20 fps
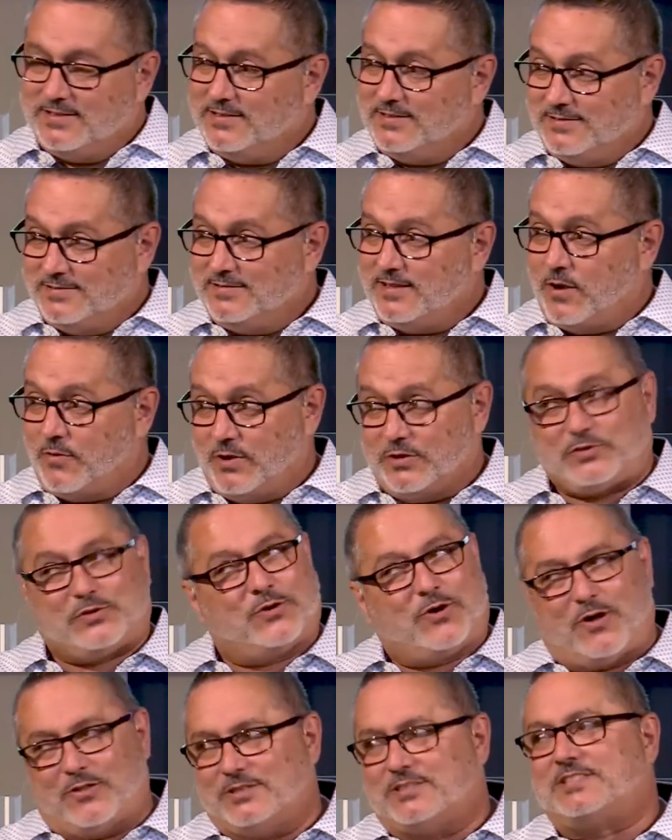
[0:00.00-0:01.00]
They went through
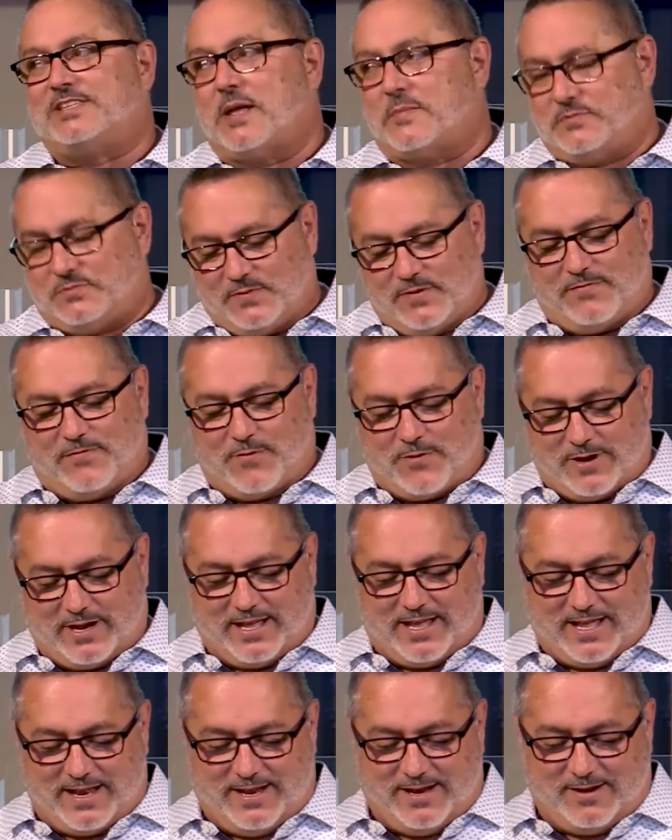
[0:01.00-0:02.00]
all the steps before to
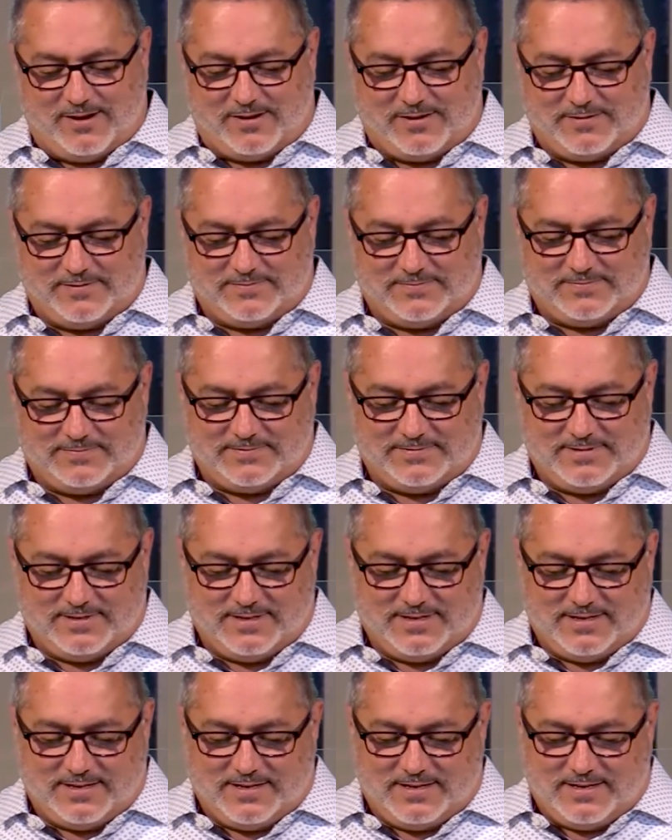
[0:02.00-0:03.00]
get here.
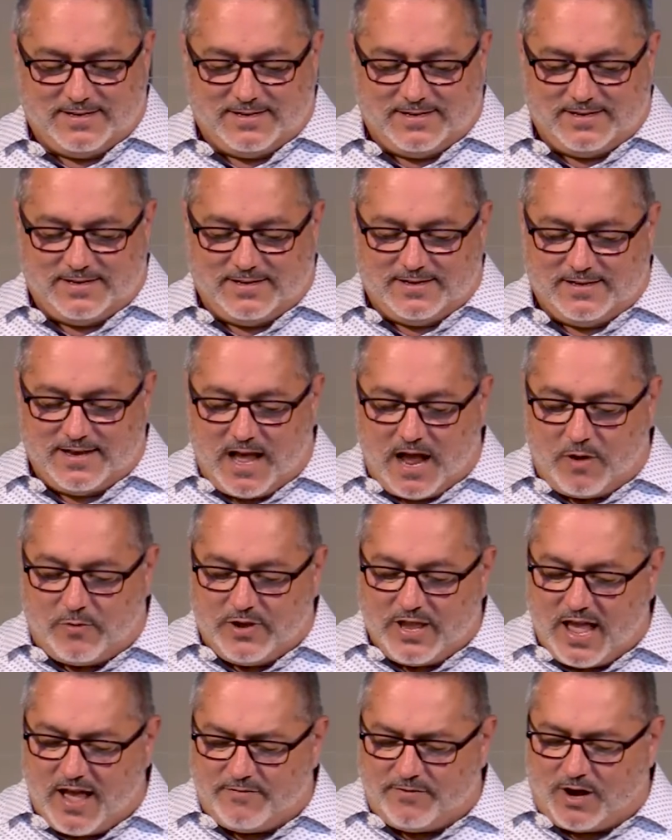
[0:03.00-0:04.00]
Now we
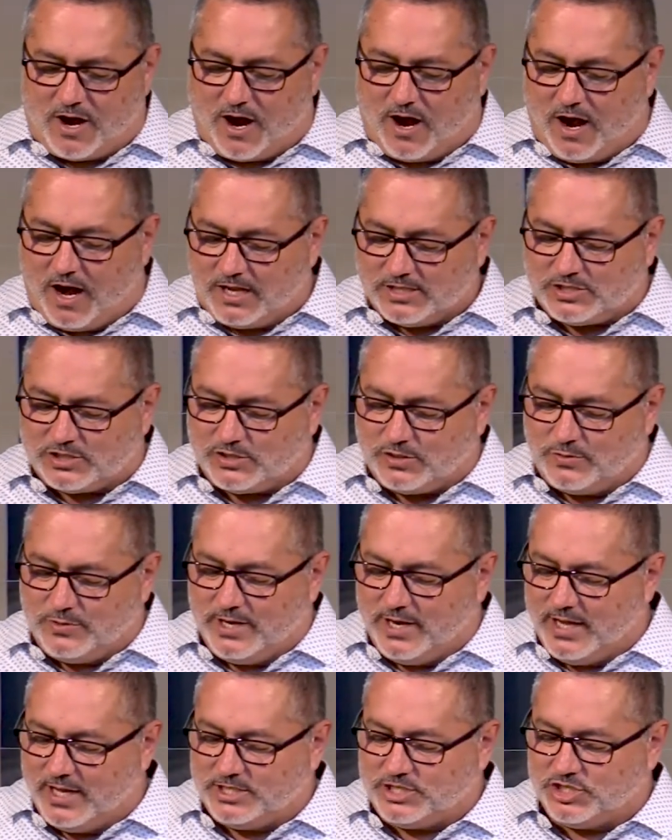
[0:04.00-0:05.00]
have a hostile
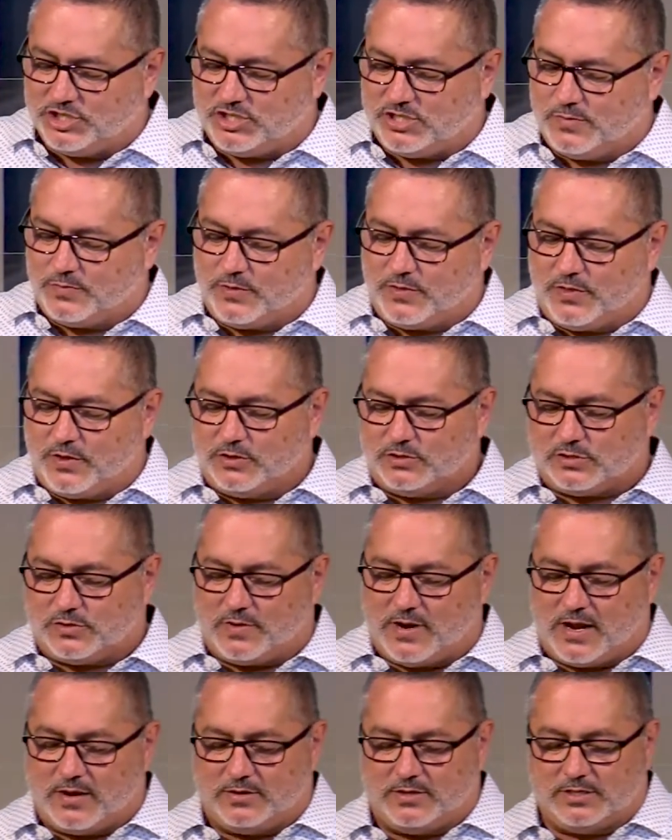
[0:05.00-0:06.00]
relationship with those
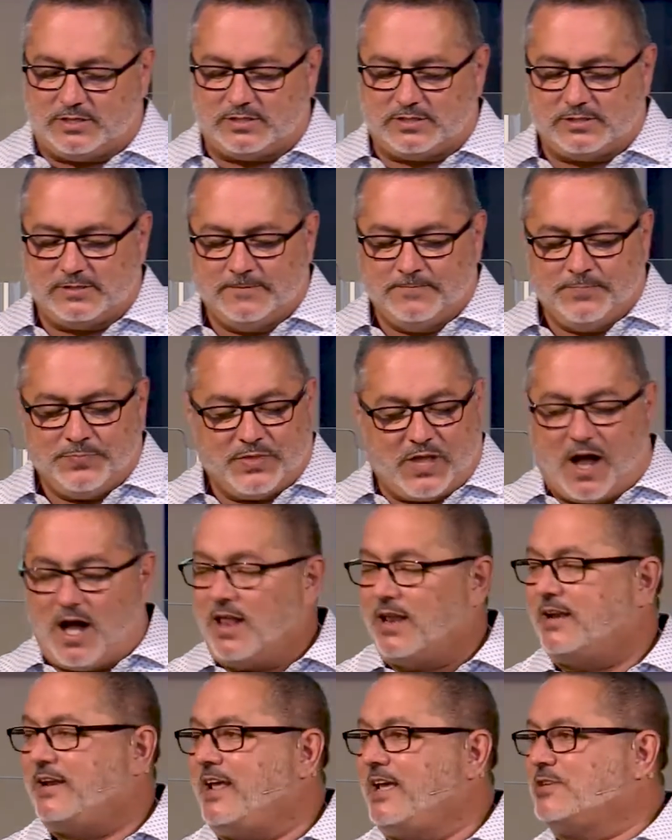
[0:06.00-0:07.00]
around us. The
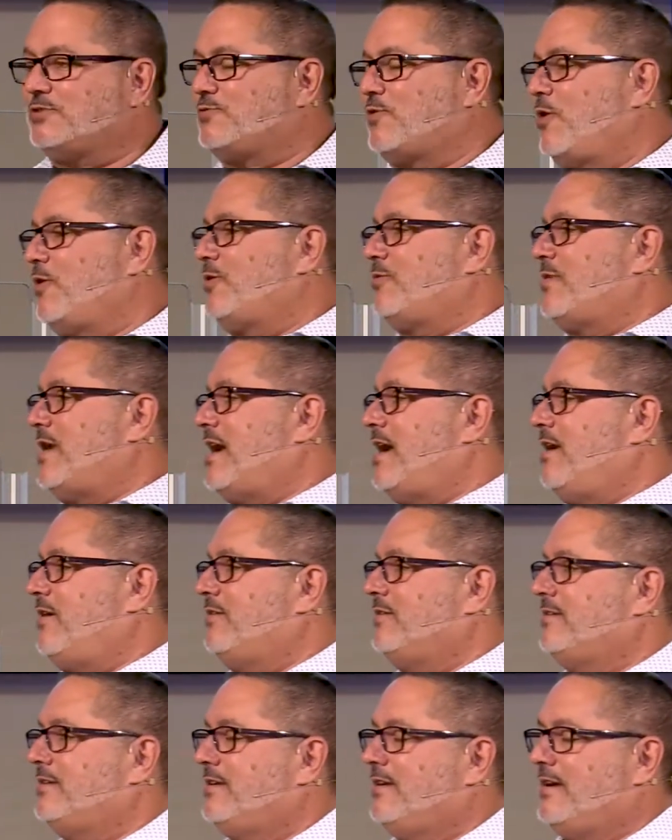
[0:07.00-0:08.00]
holidays roll around.
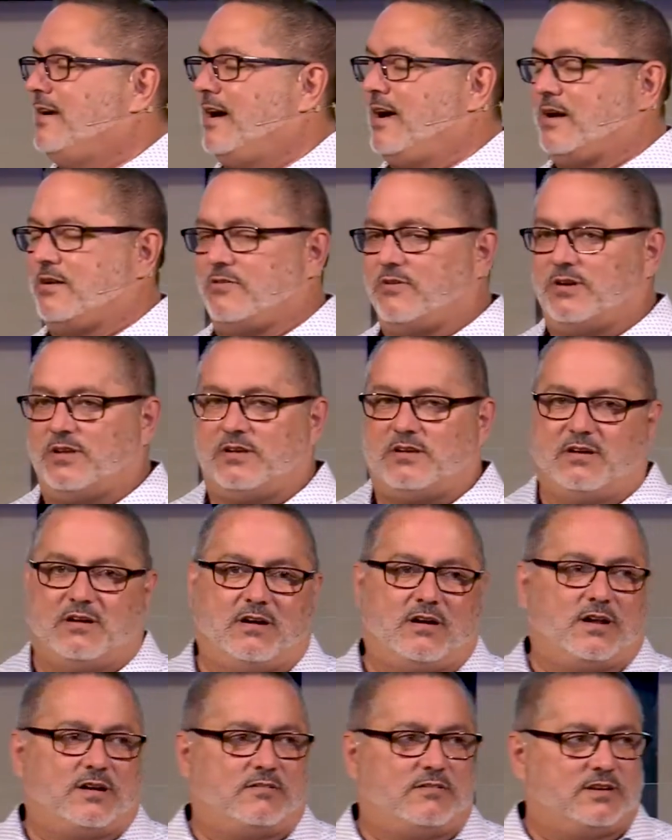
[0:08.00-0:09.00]
I don't want to go.
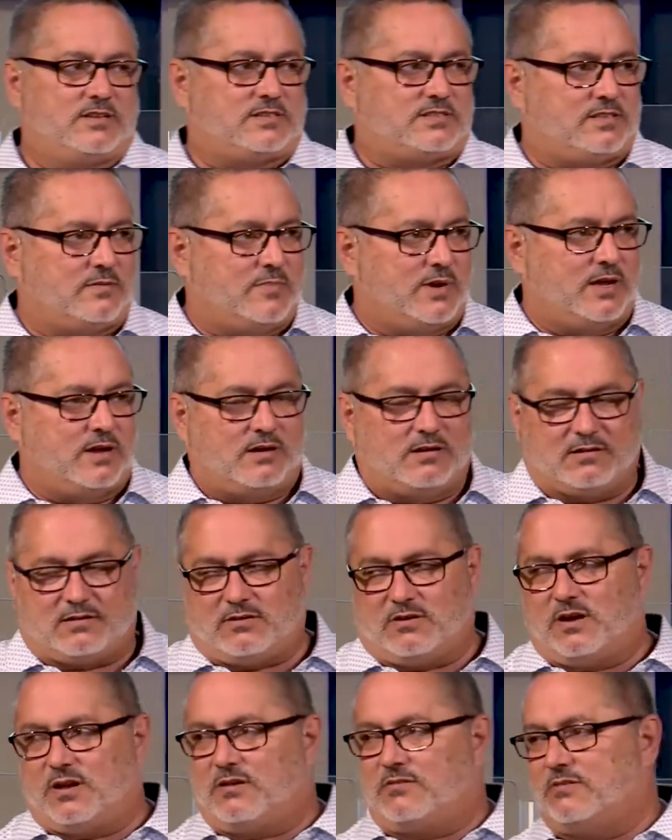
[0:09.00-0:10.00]
I don't want to see my uncle.
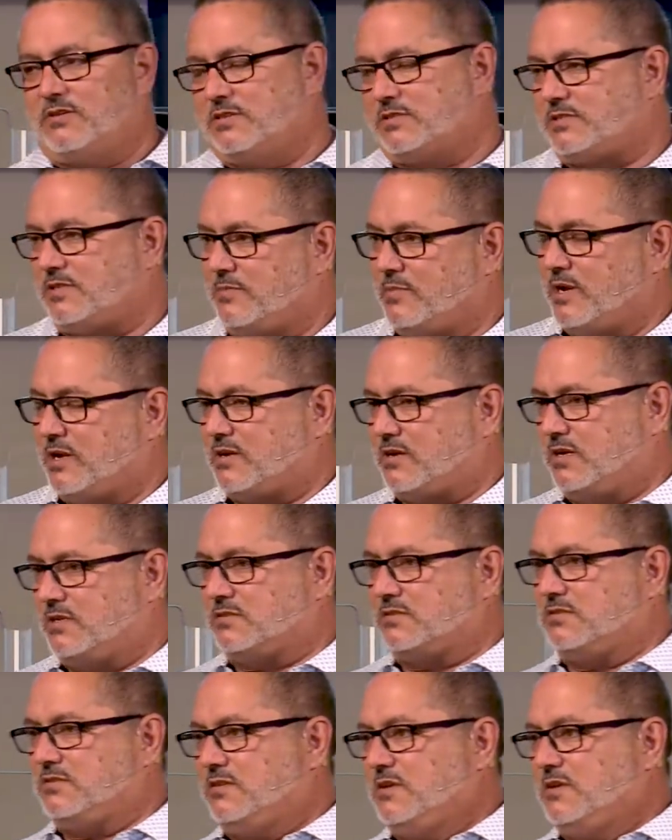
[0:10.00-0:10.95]
I don't want to see my cousin.